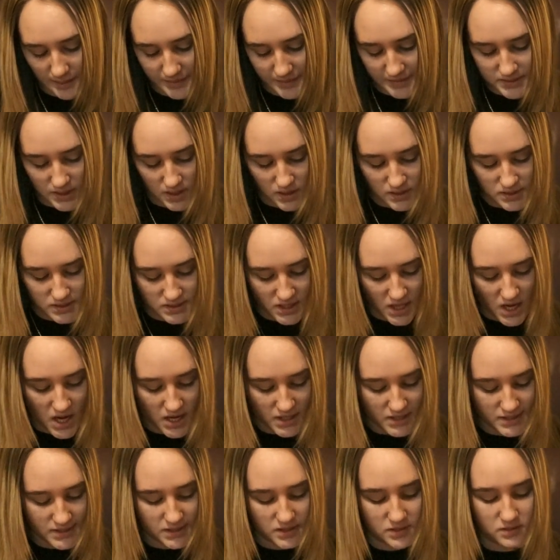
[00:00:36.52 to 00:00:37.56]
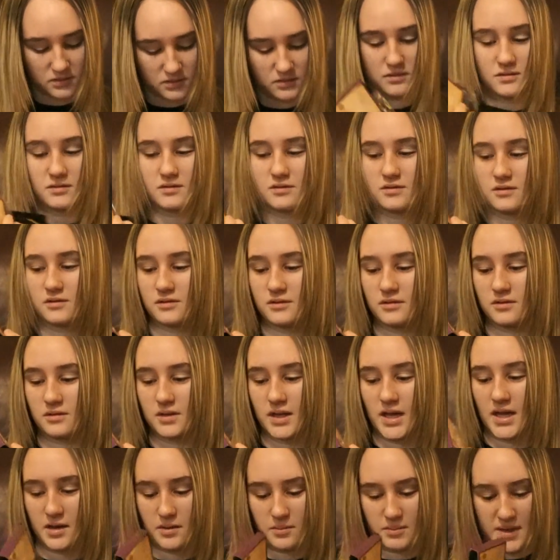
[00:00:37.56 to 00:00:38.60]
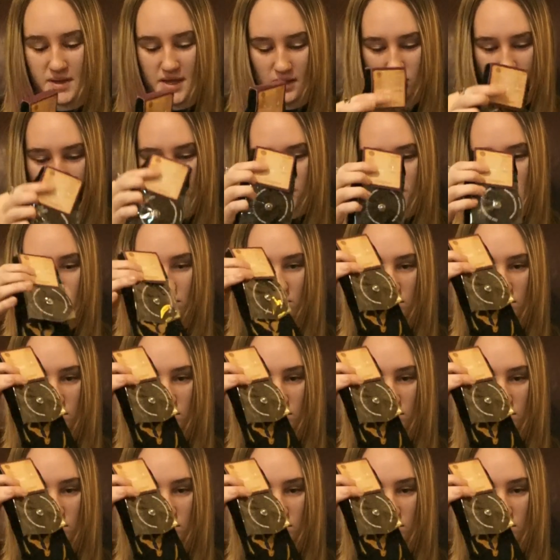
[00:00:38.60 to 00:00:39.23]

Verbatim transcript: mix up socks and hit.